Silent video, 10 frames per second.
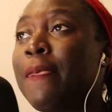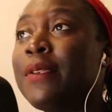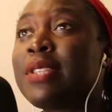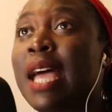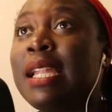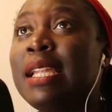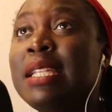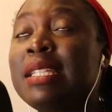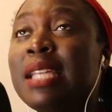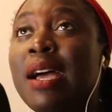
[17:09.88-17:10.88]
Stan and
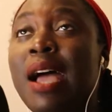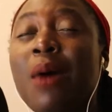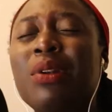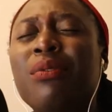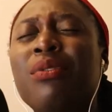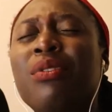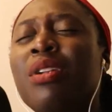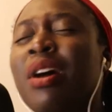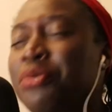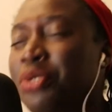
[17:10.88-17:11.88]
Lisa. I would have
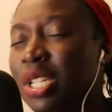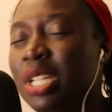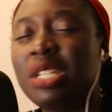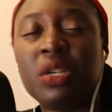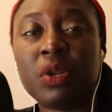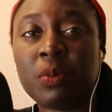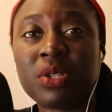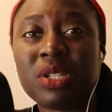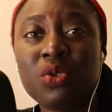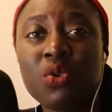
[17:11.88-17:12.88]
loved to see this secret
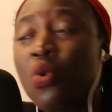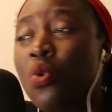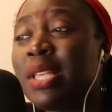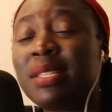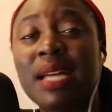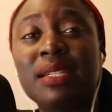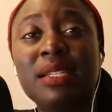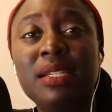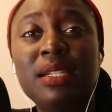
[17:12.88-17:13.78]
person. Who is that?